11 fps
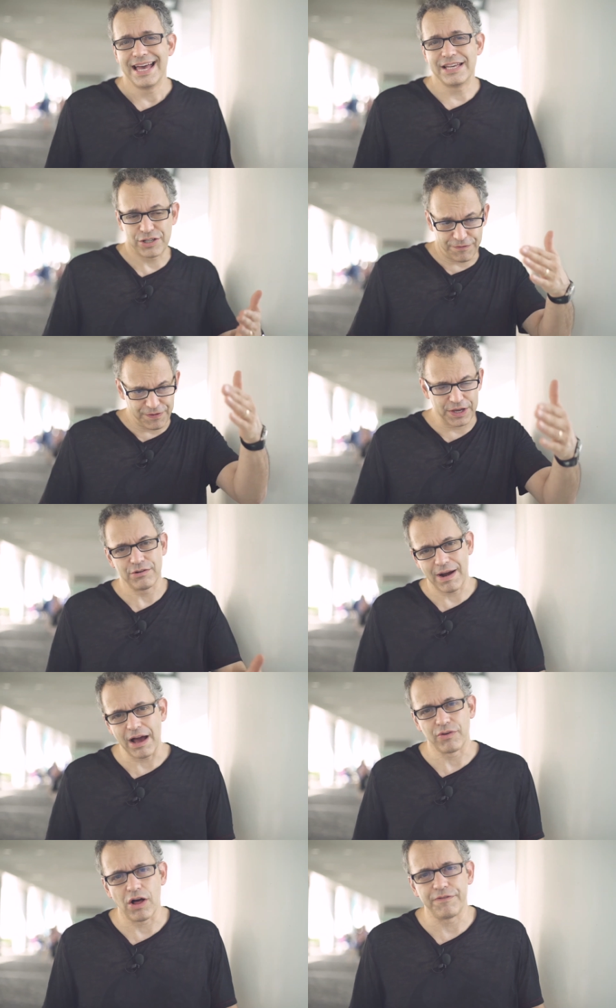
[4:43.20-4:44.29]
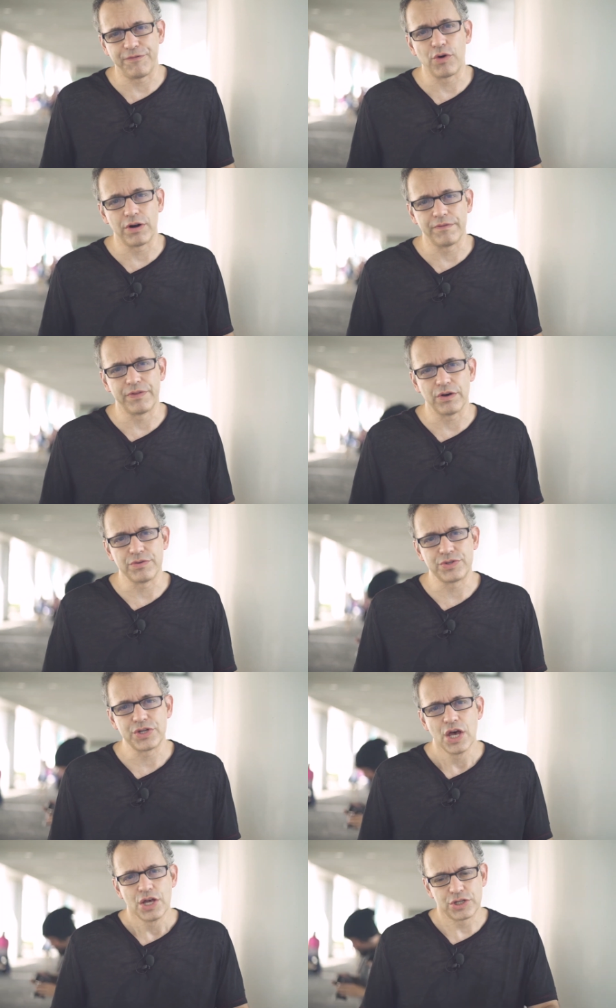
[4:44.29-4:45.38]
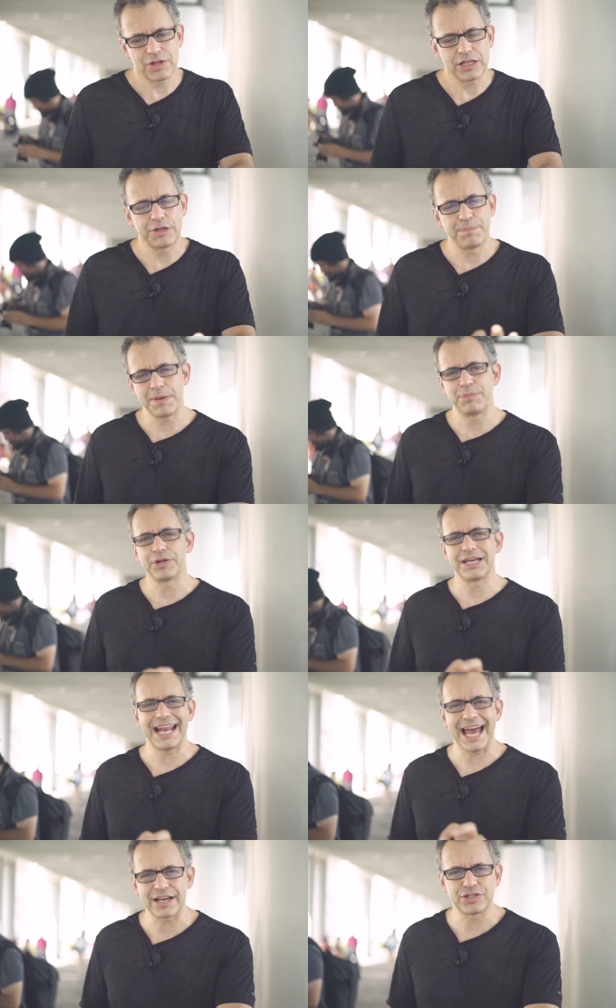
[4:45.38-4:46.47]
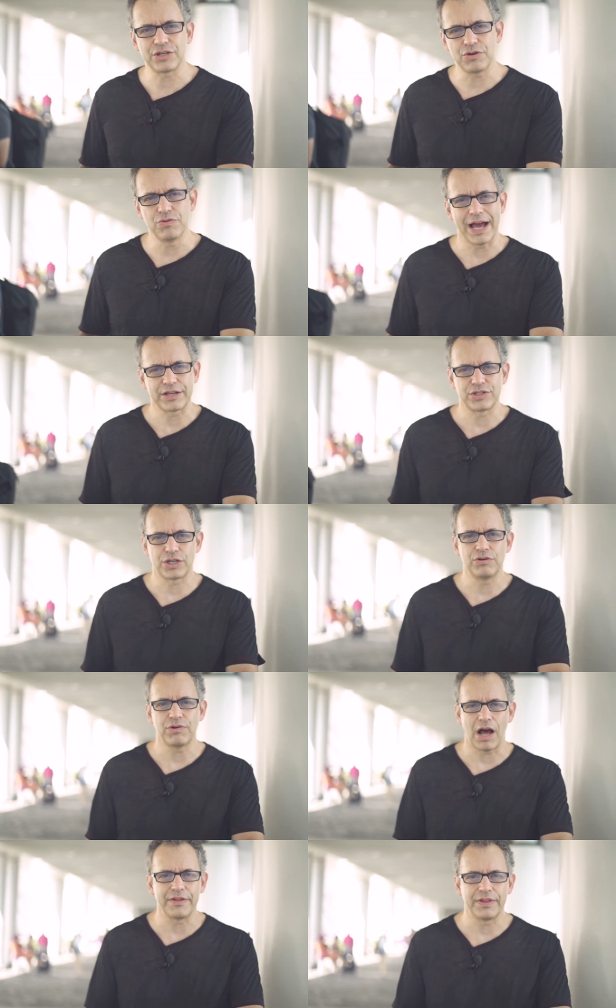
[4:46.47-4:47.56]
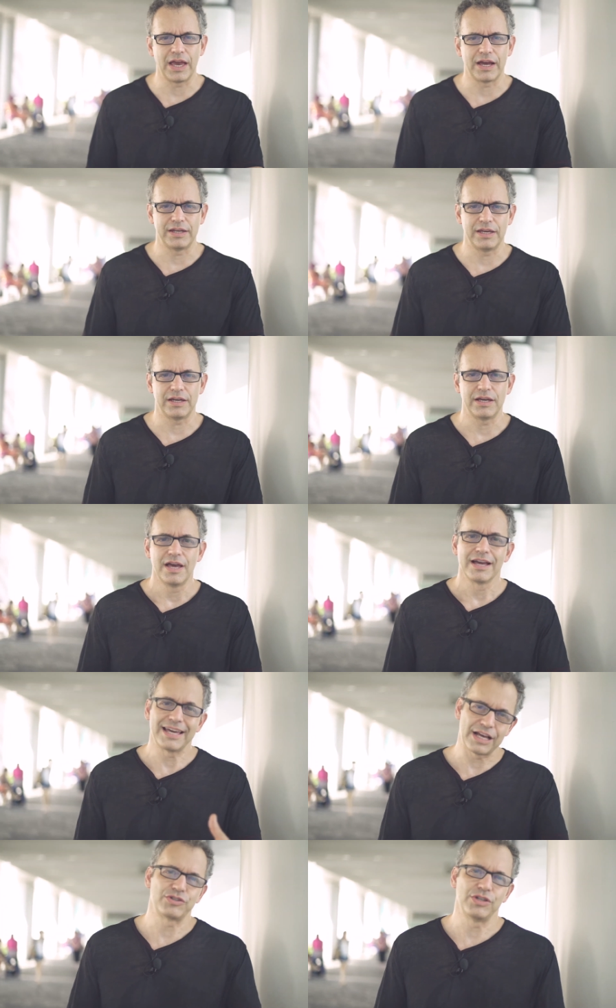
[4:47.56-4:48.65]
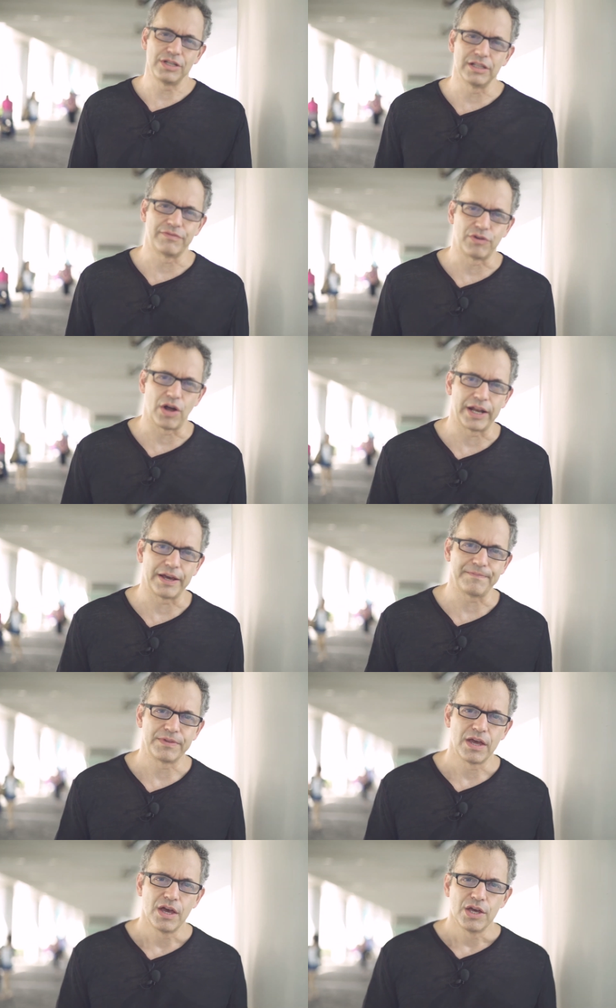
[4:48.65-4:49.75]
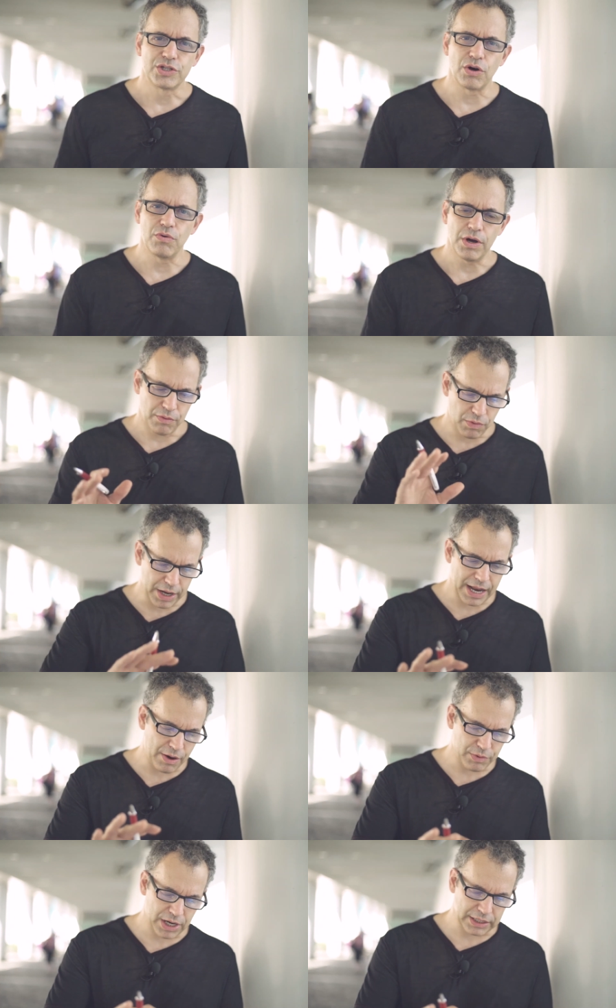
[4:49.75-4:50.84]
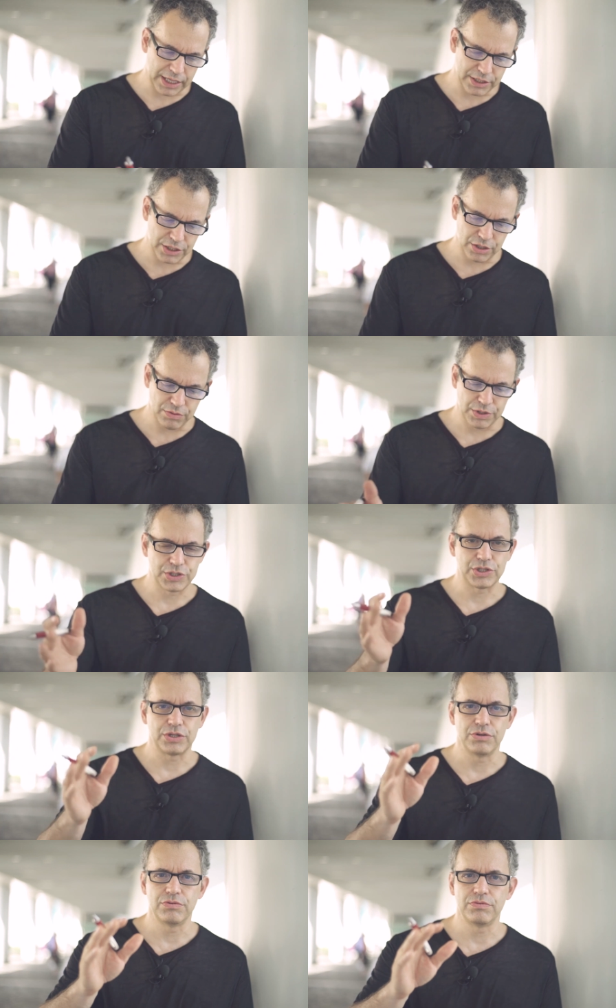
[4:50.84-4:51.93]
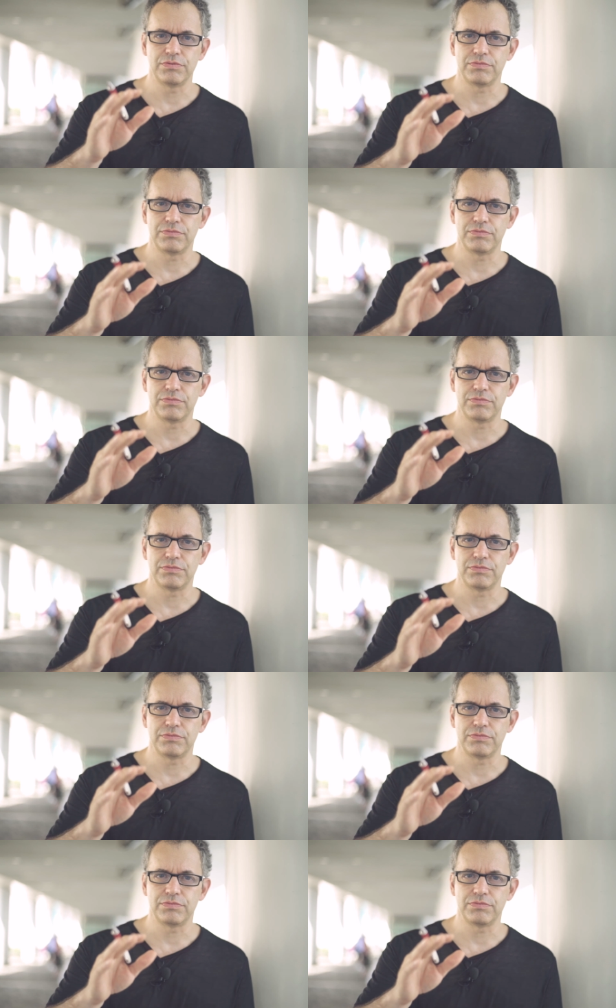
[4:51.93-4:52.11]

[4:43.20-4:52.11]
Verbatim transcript: is to figure out all four of those so that the people can ex- who execute on the idea can actually deliver on it. So right now what I'd like to do is to